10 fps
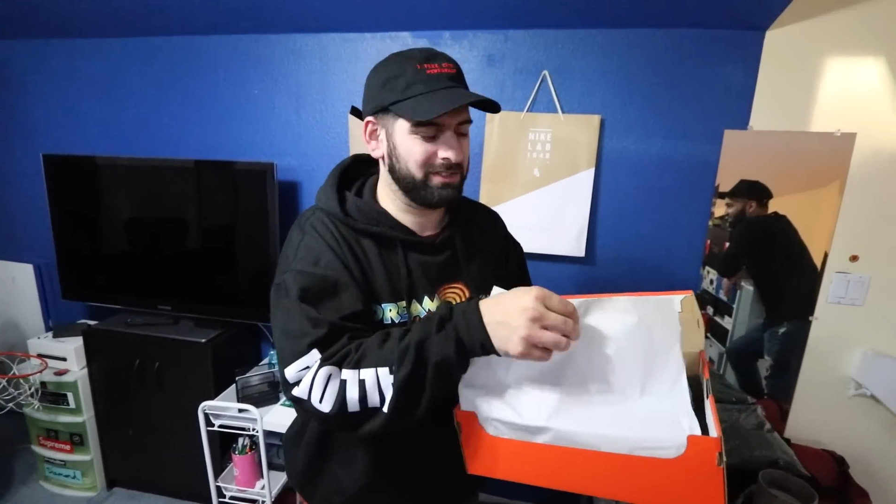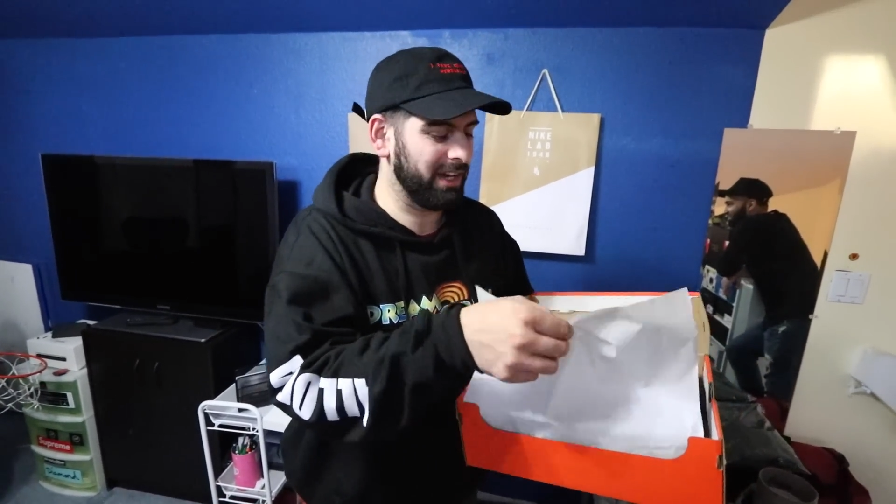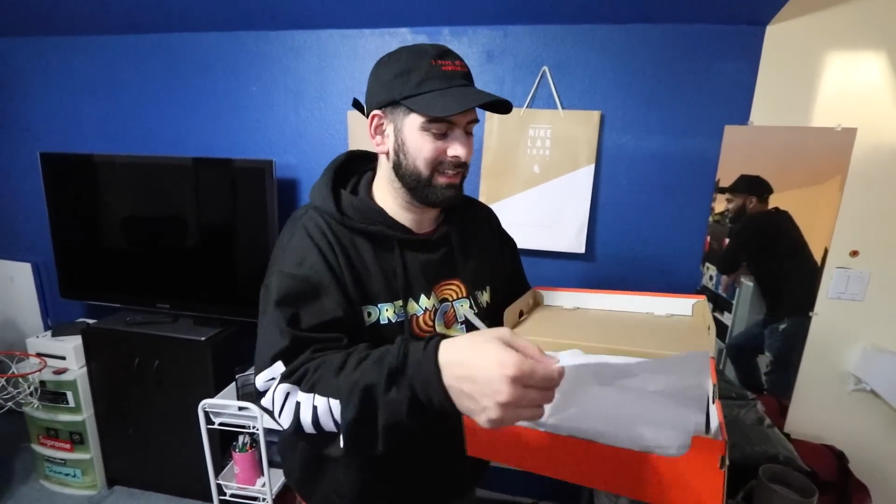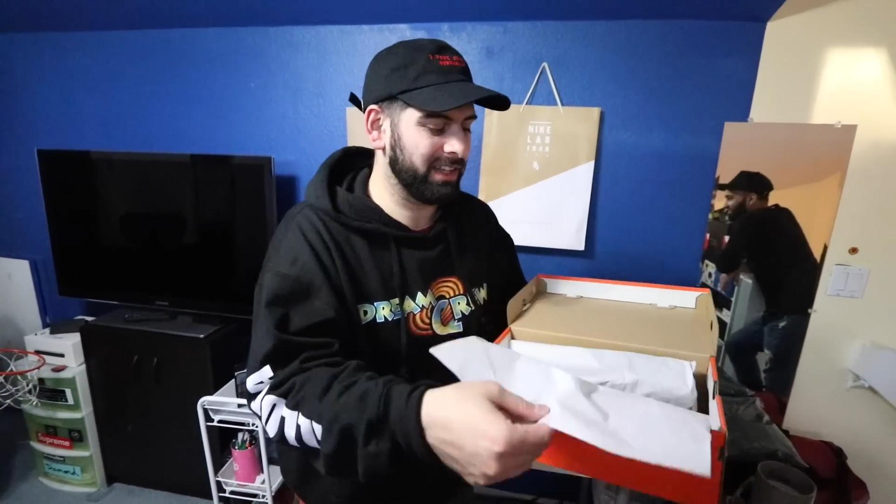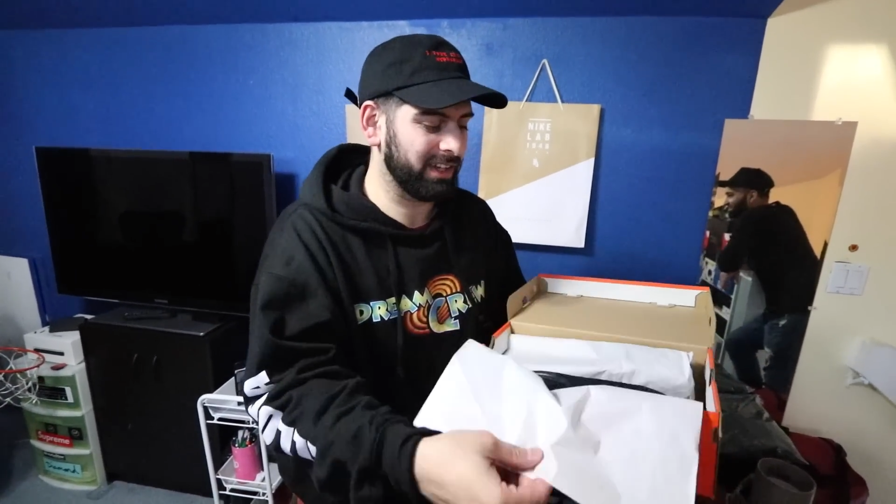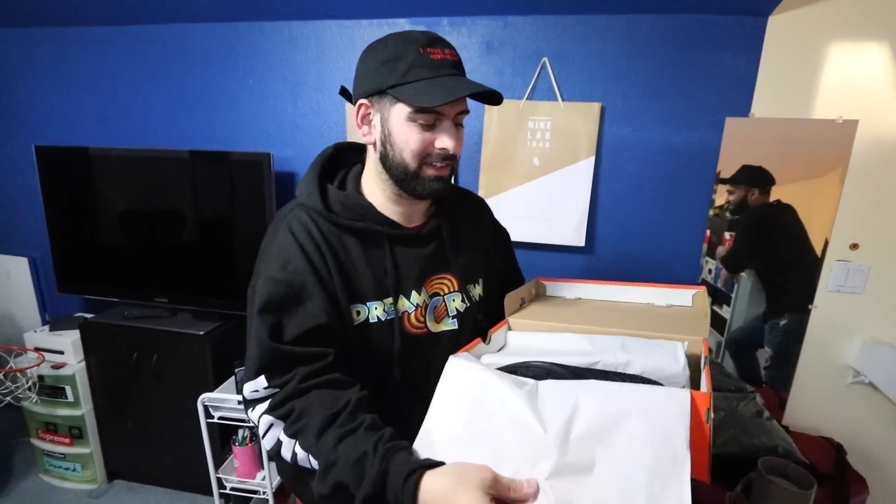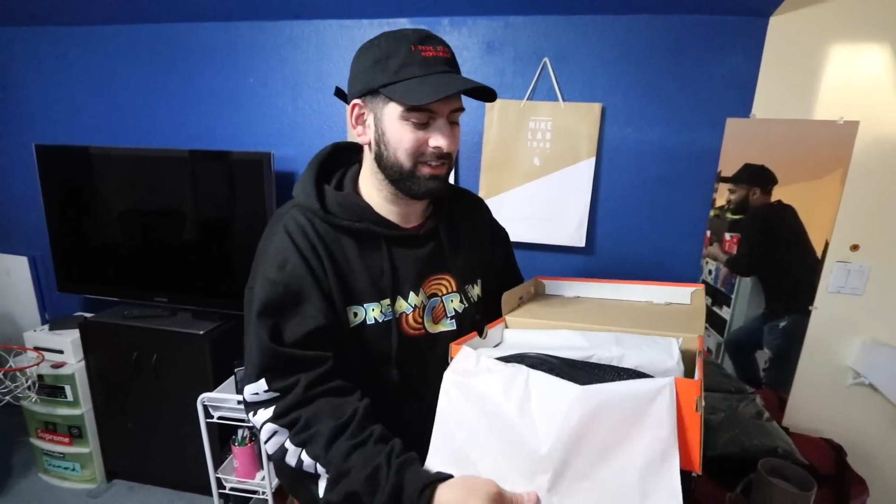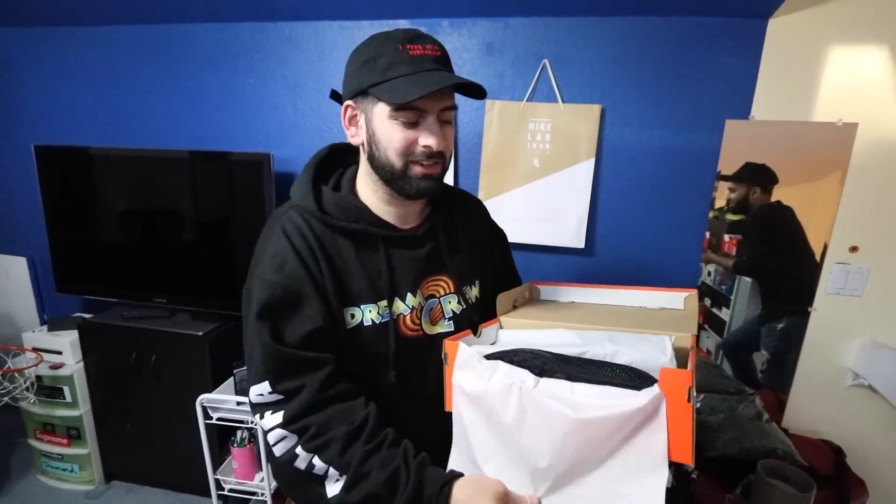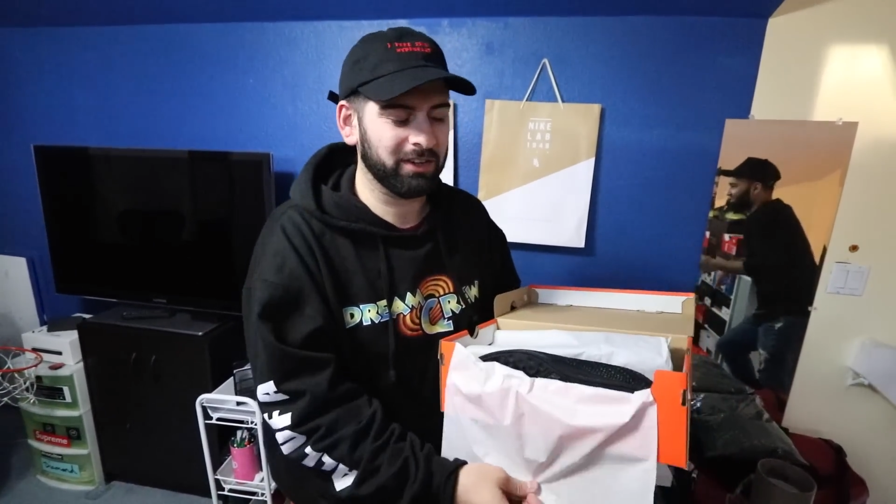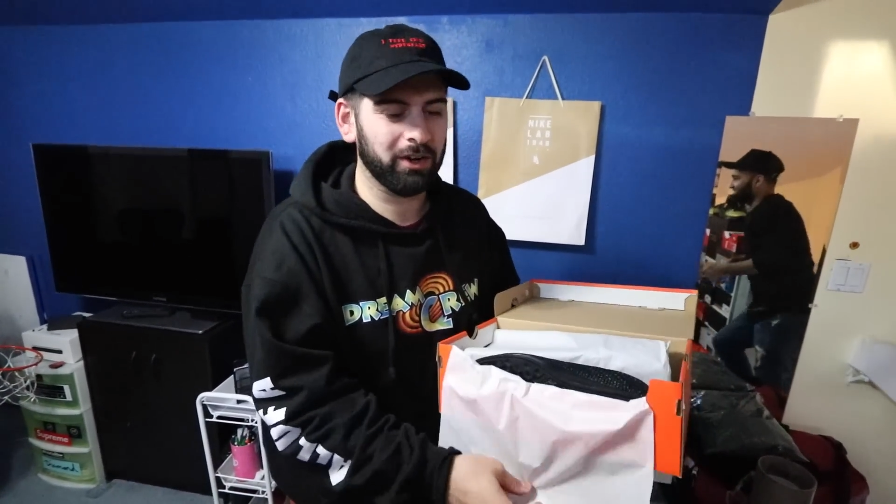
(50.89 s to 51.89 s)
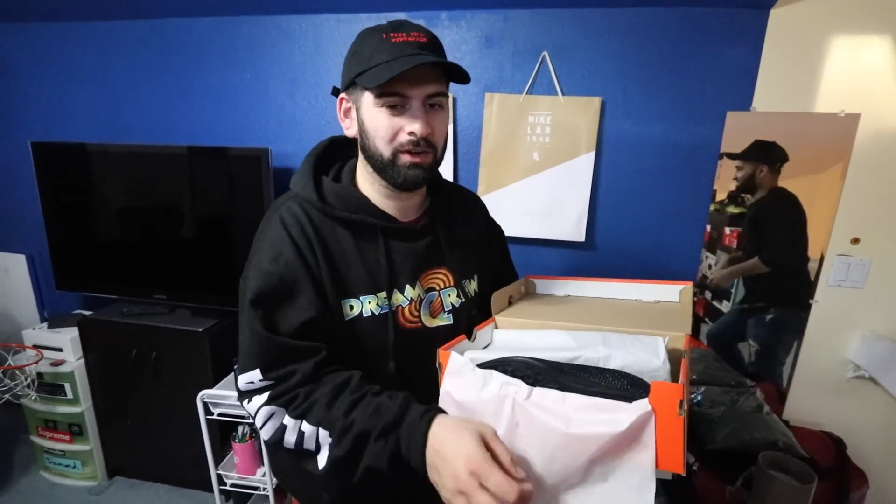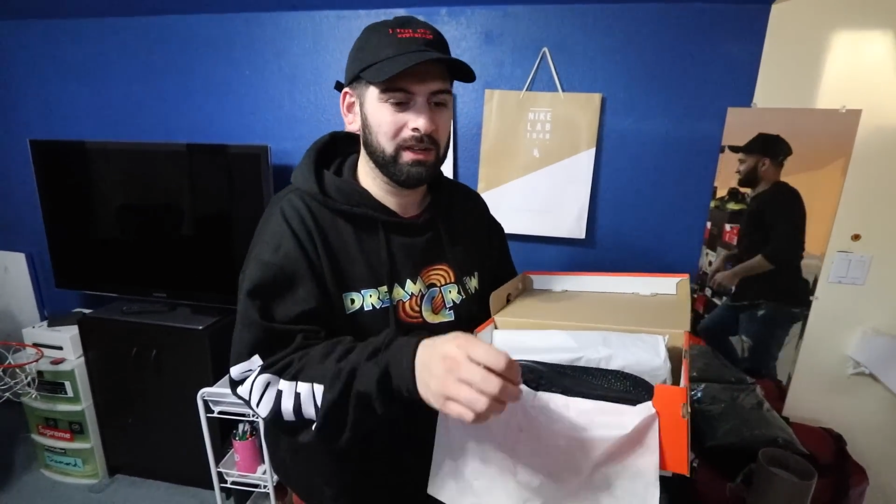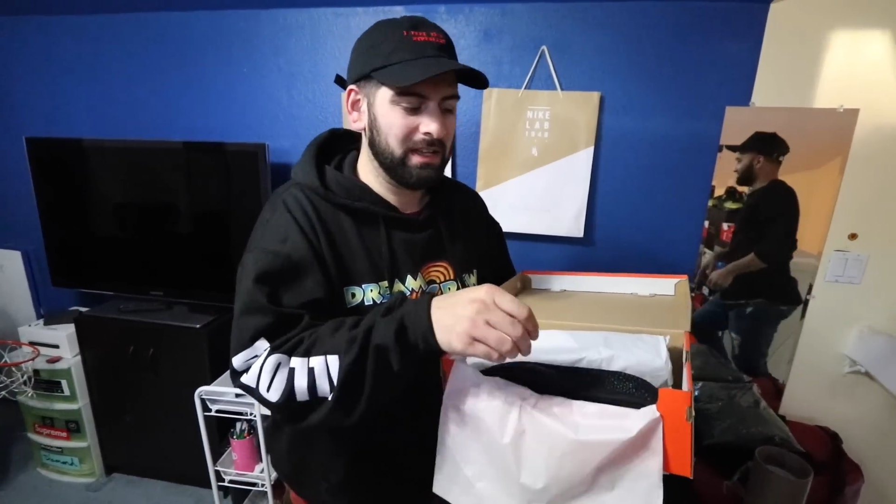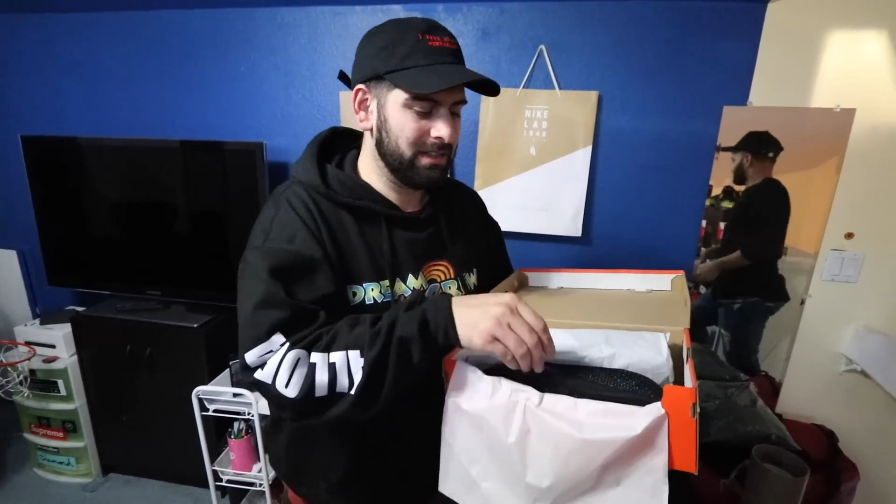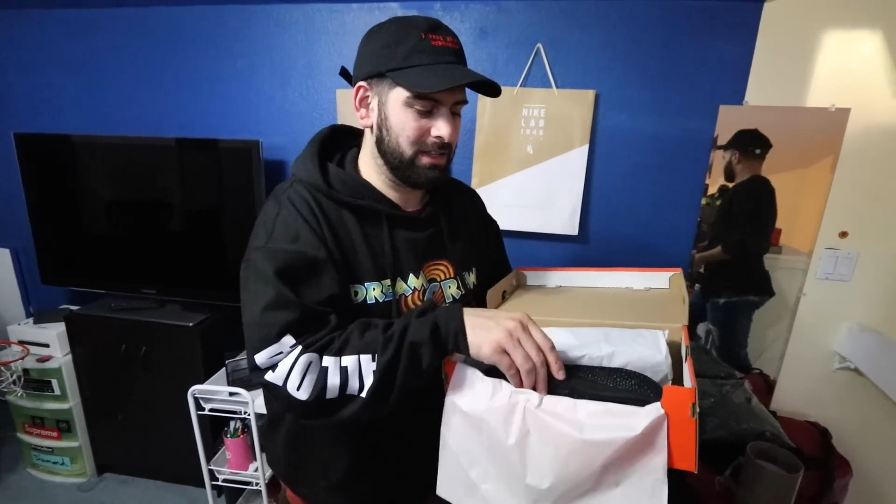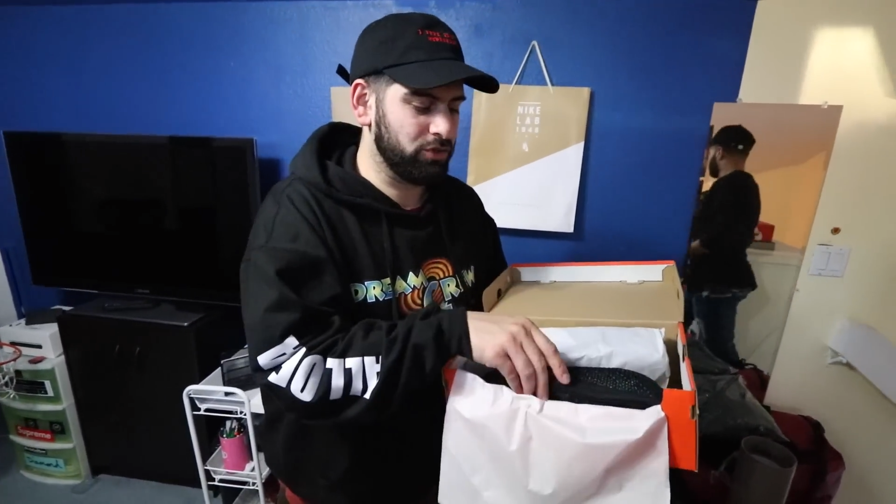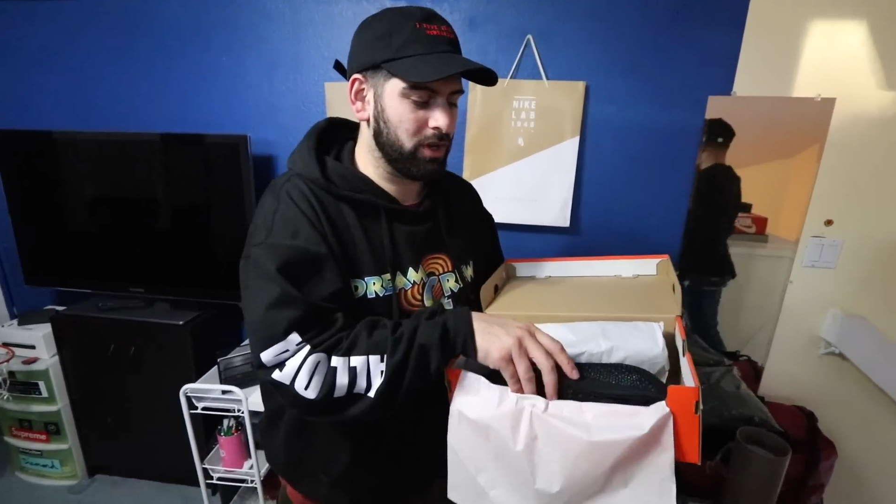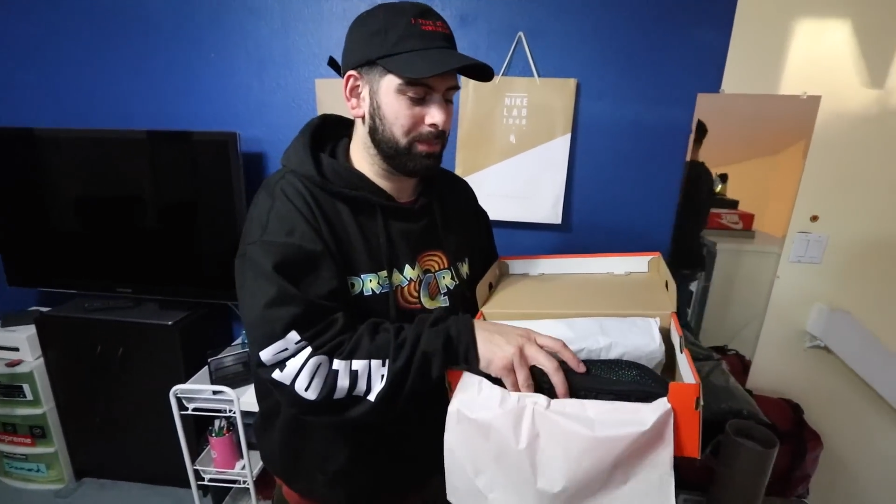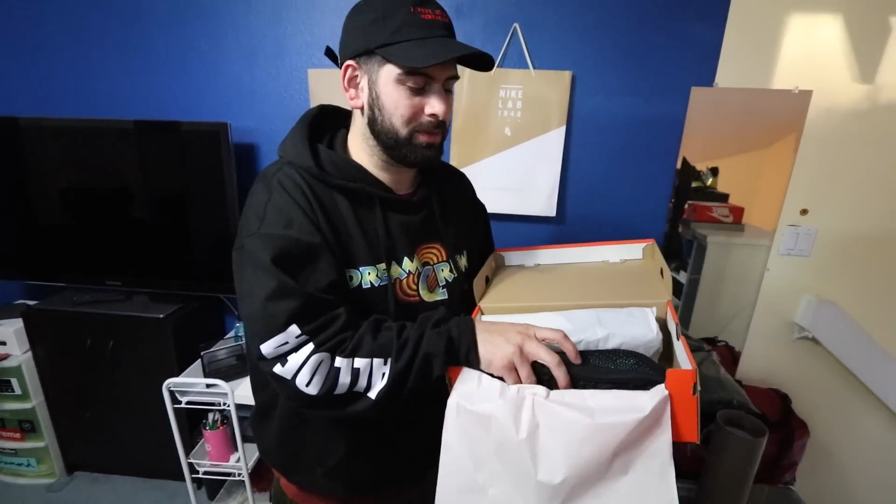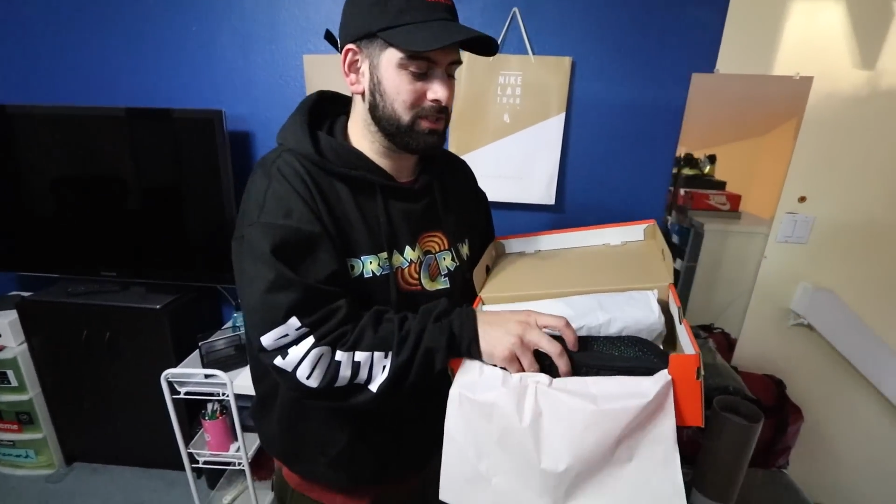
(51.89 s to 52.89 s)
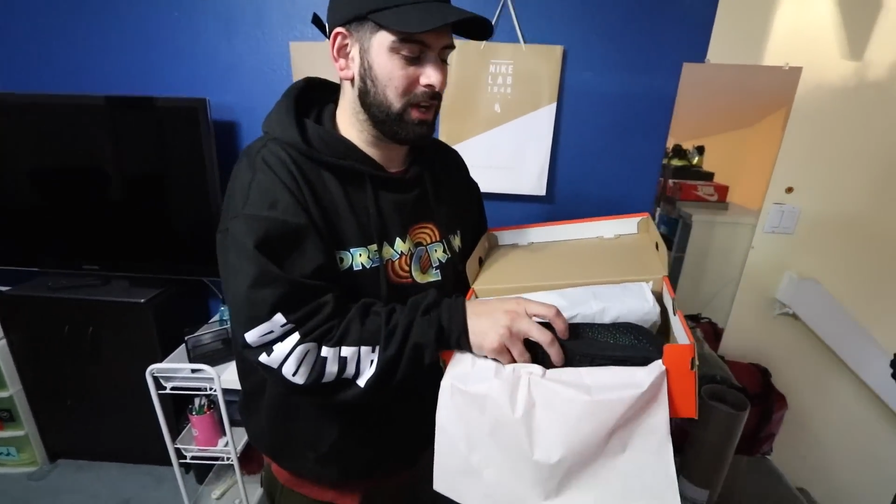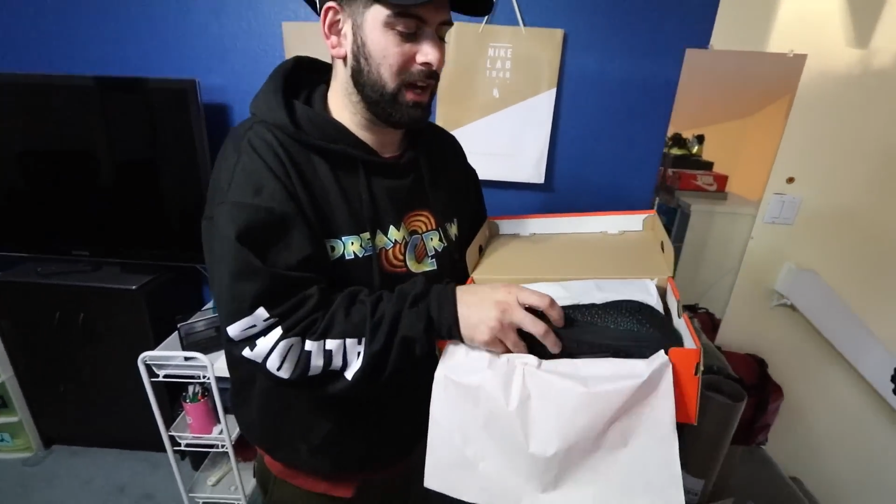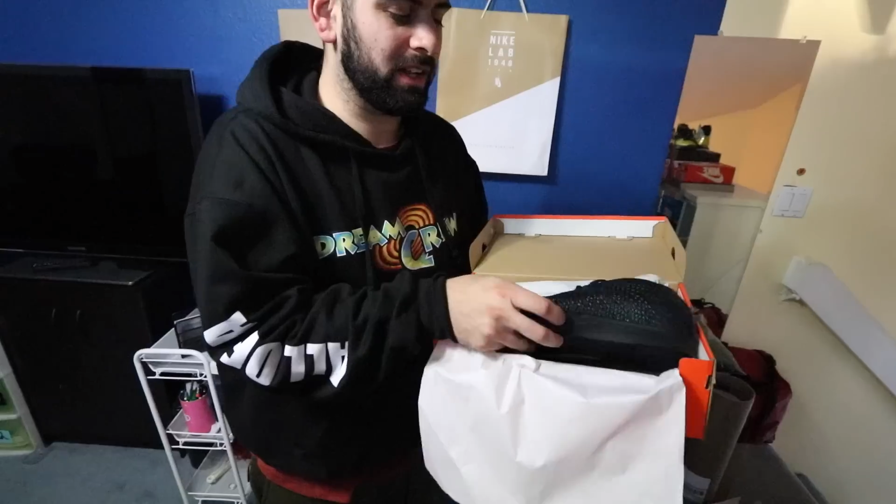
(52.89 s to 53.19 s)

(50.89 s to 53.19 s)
died like a year ago. They dropped this hot